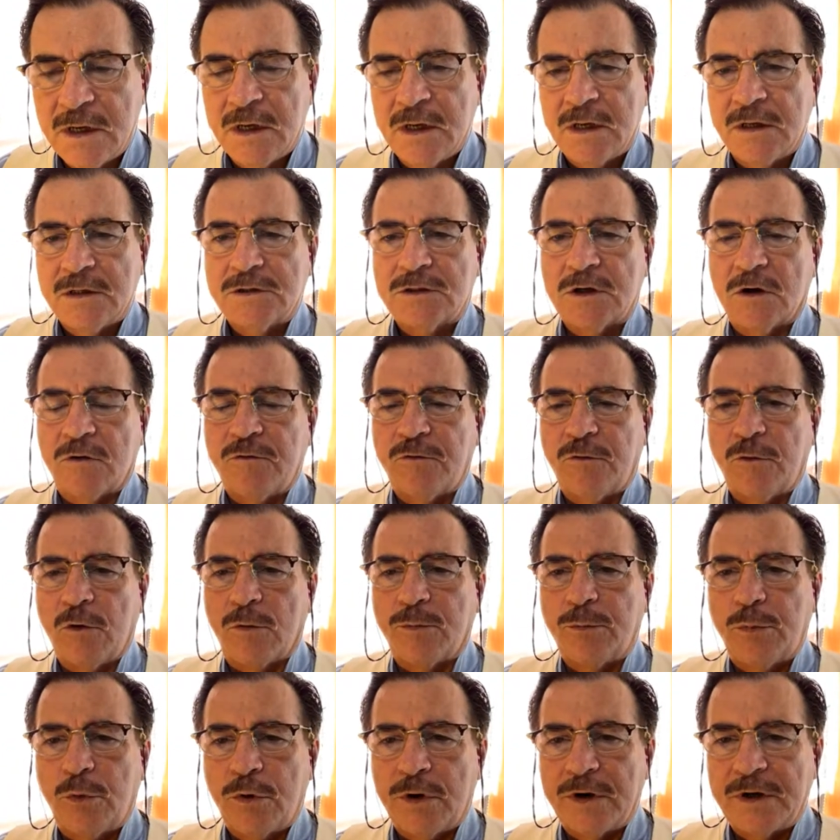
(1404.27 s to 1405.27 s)
So
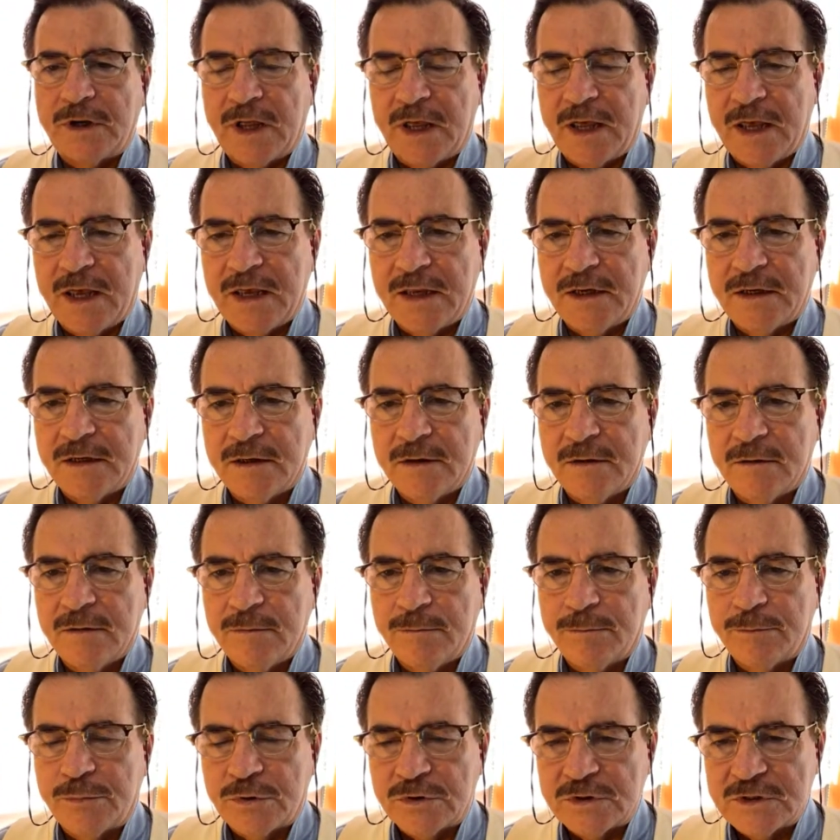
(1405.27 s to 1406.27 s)

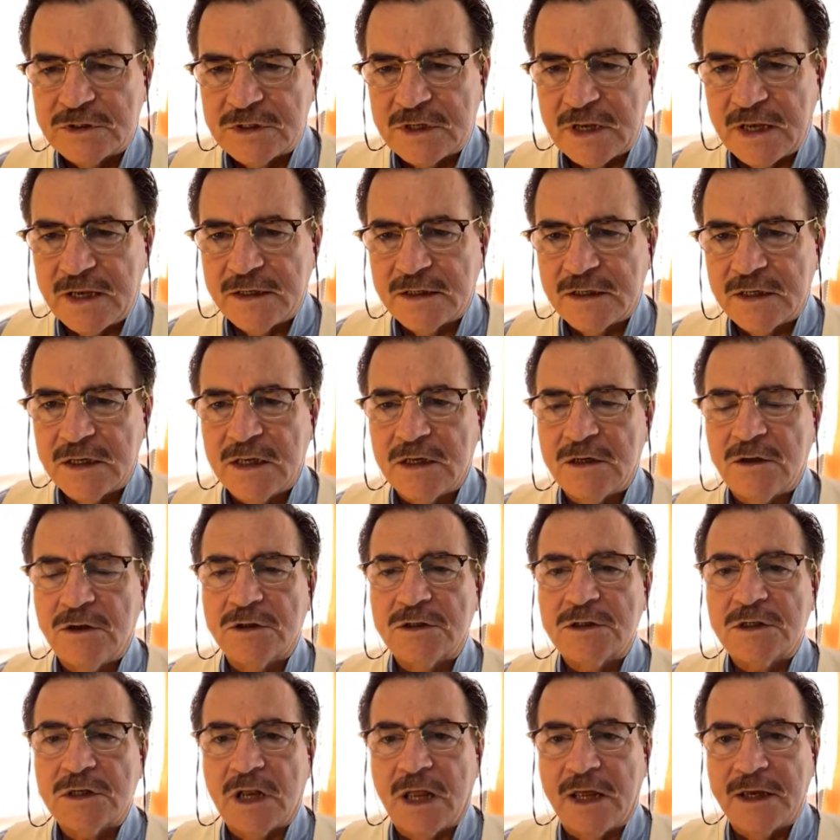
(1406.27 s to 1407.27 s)
4.8%, it
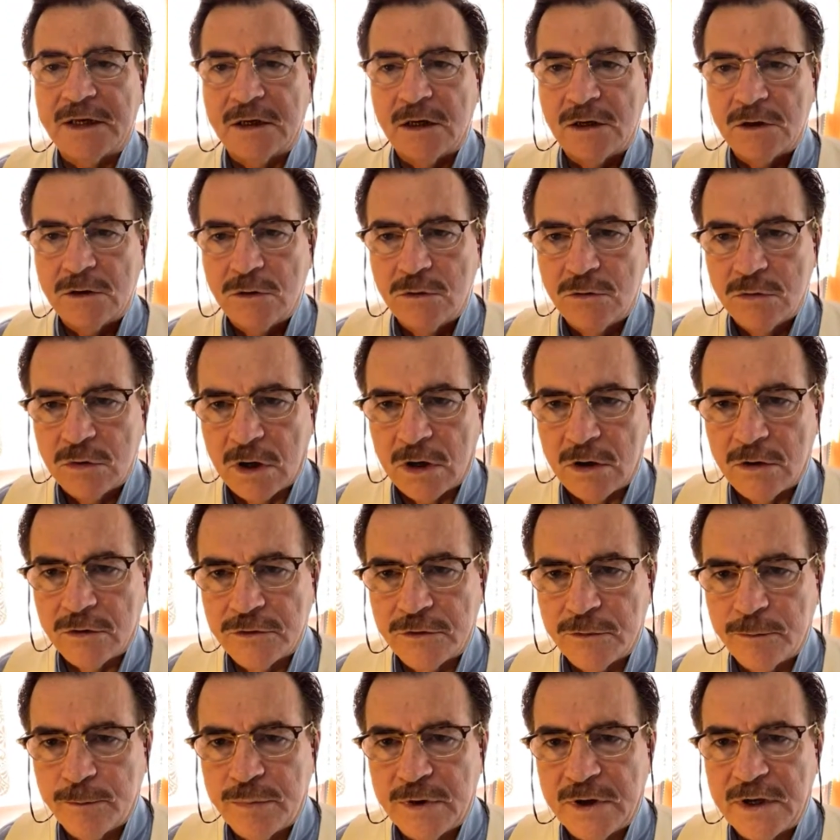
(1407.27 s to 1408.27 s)
looks like growth,
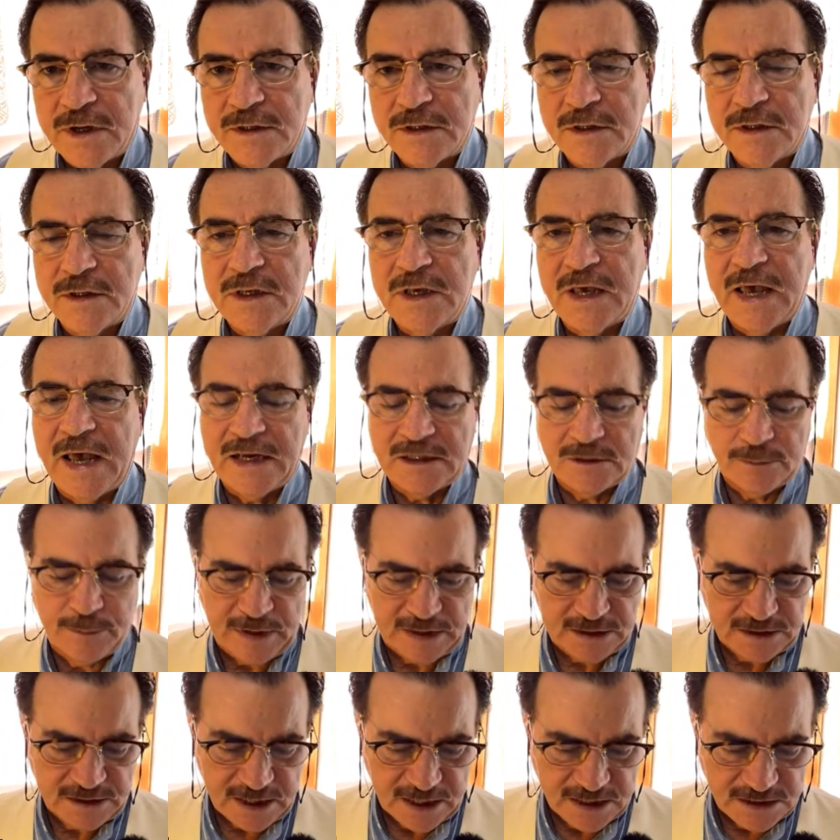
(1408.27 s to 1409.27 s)
but the
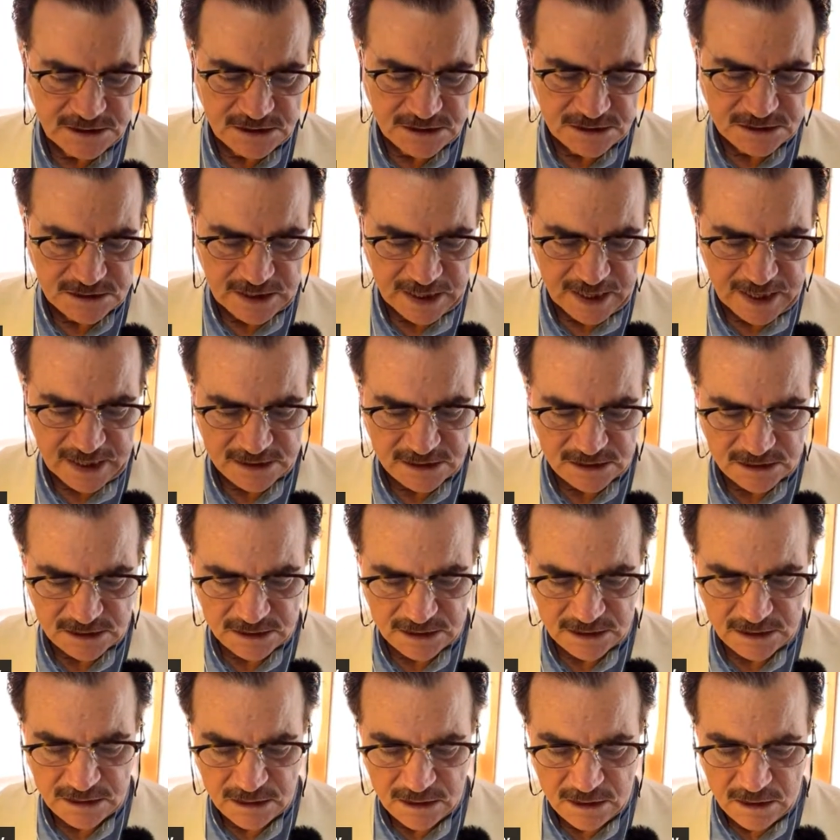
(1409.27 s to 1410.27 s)
expectations
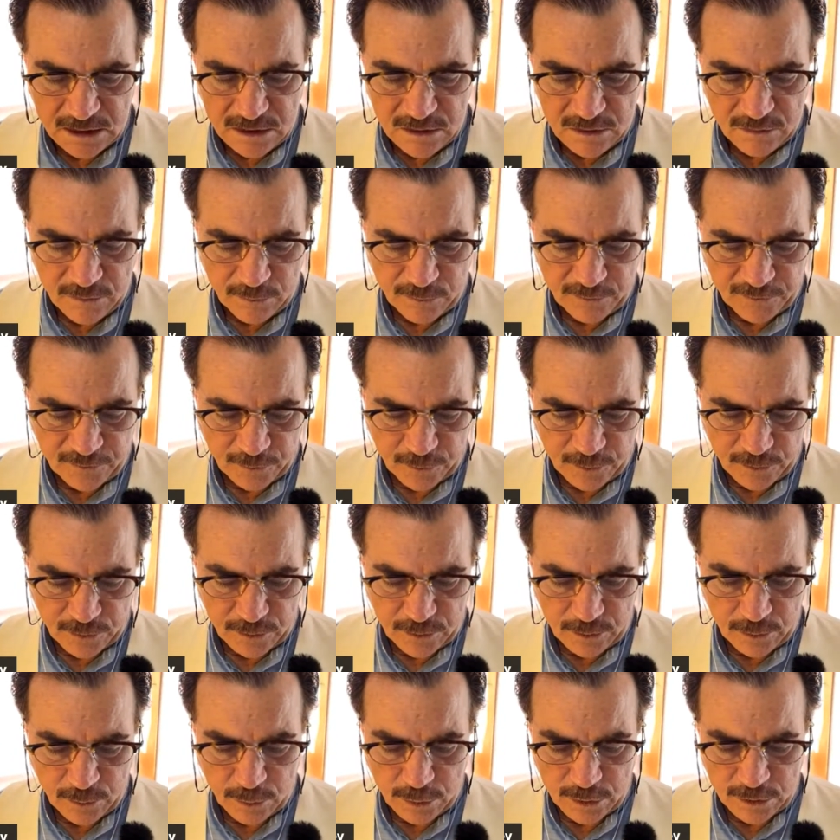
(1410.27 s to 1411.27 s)
actually
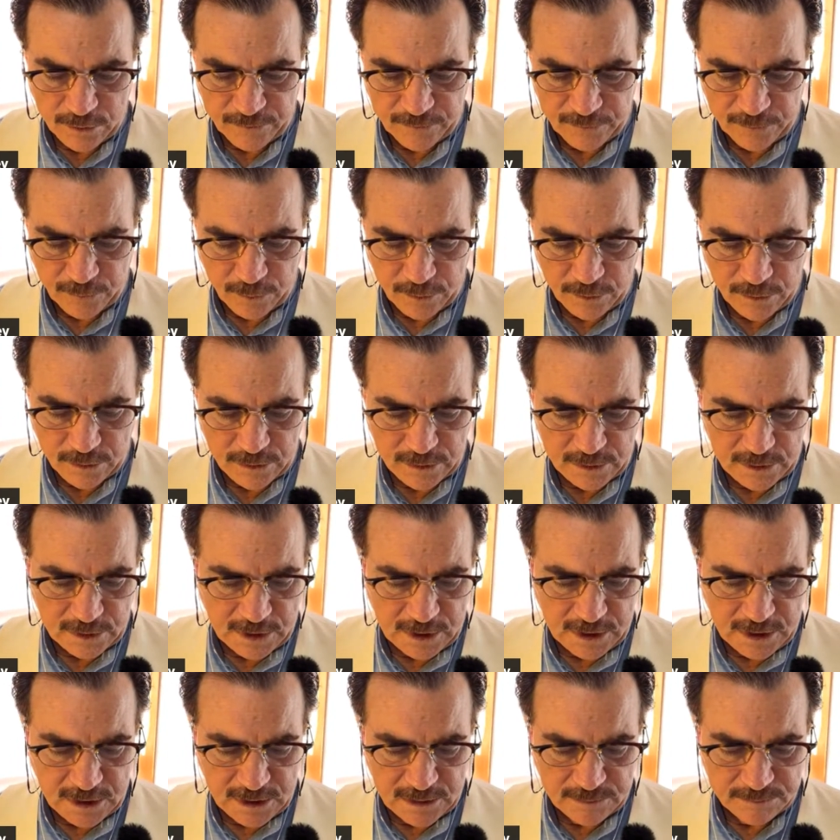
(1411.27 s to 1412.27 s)
were for
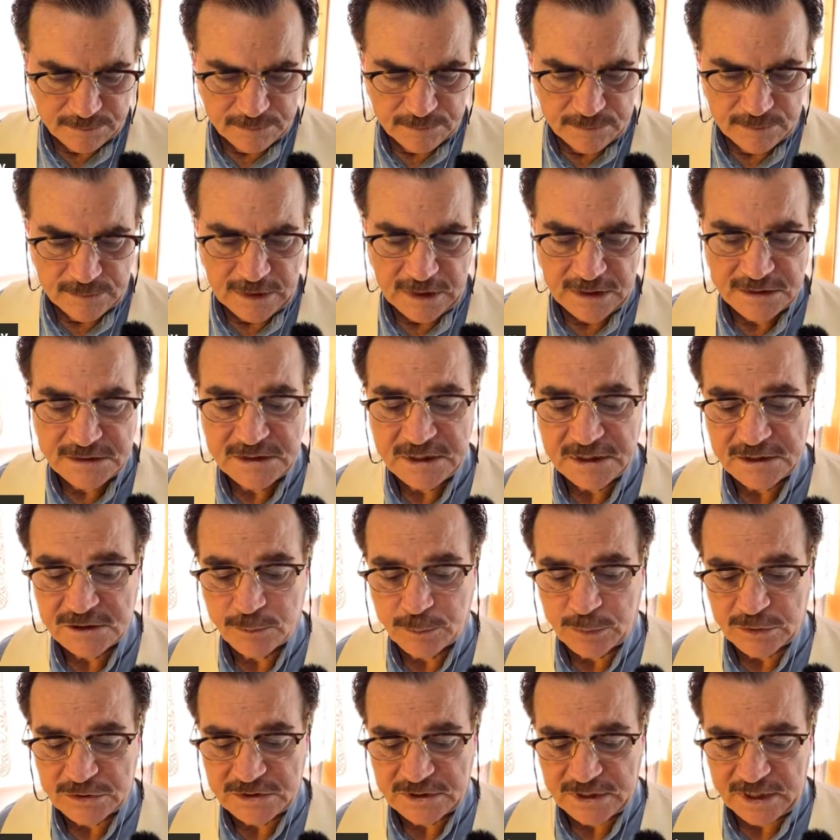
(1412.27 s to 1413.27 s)
a
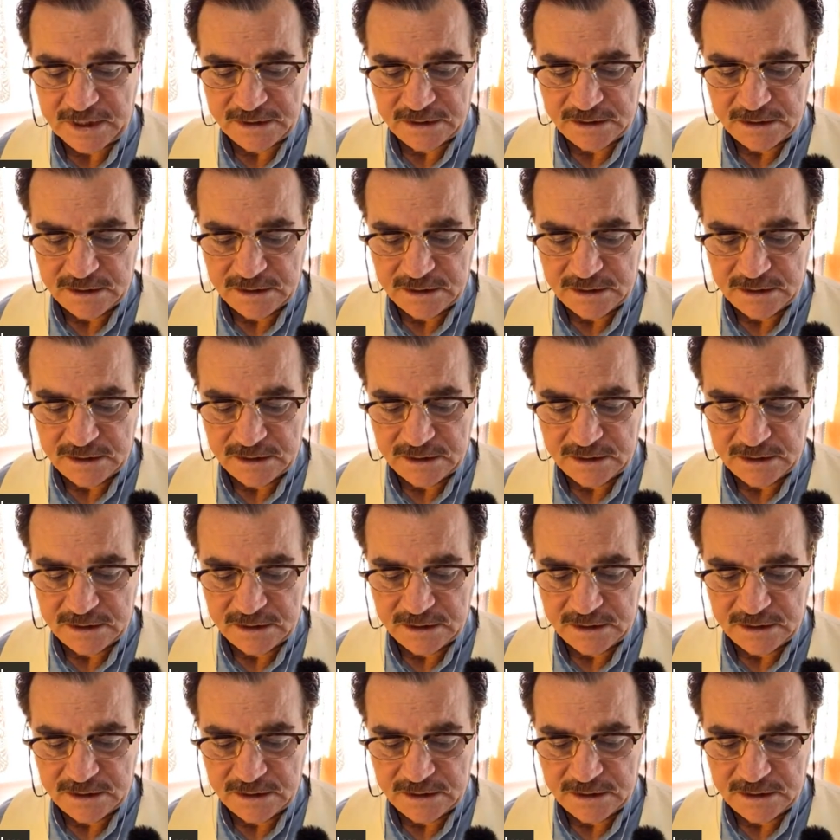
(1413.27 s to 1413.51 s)
6%.